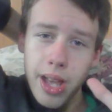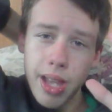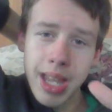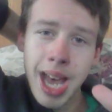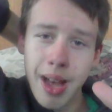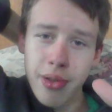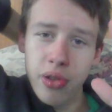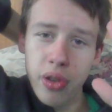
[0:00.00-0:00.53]

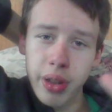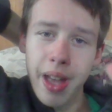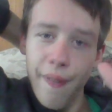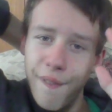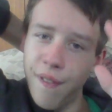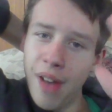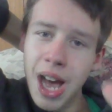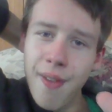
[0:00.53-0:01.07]
yeah, just
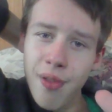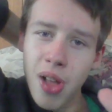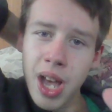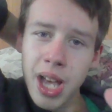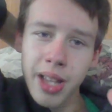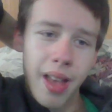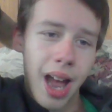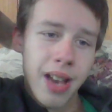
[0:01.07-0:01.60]
get 5
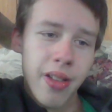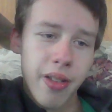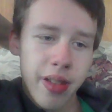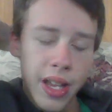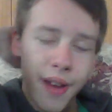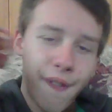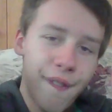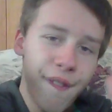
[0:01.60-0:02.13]
likes. I just
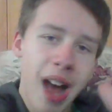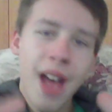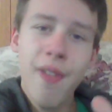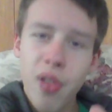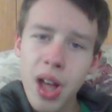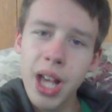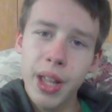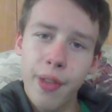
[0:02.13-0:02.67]
need
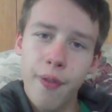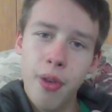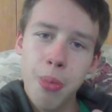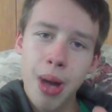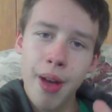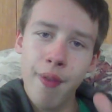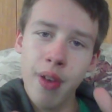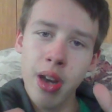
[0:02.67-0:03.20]
5 likes for
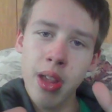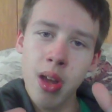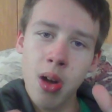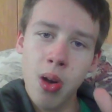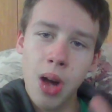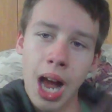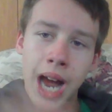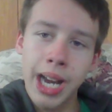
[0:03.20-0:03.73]
my
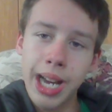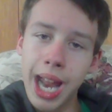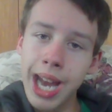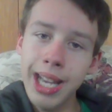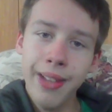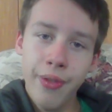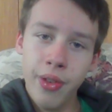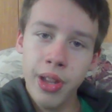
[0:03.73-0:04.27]
video on
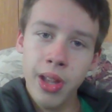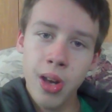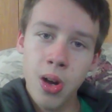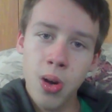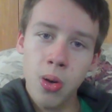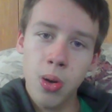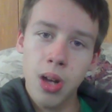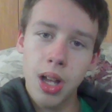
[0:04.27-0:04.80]
any
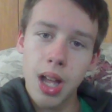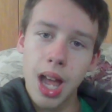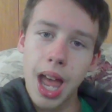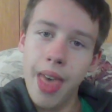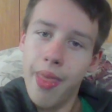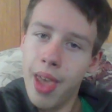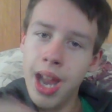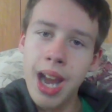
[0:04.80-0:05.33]
video.
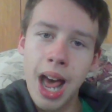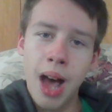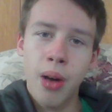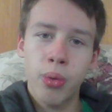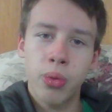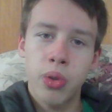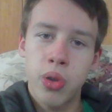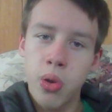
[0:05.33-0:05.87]
And then
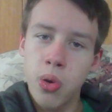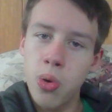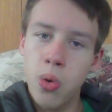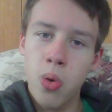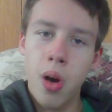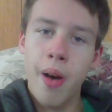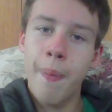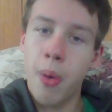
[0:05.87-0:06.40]
I'll
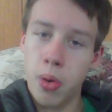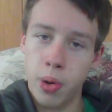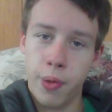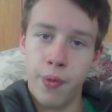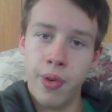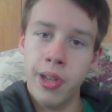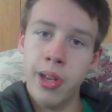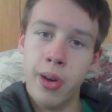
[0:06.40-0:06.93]
do a bonus
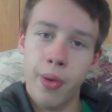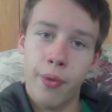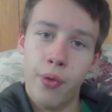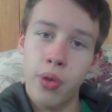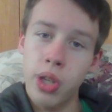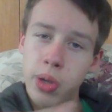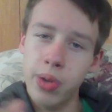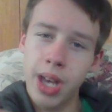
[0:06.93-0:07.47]
video
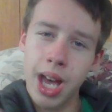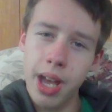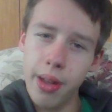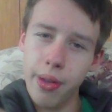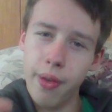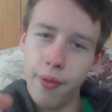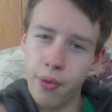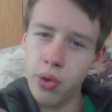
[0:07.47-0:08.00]
for you
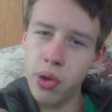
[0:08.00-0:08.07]
guys.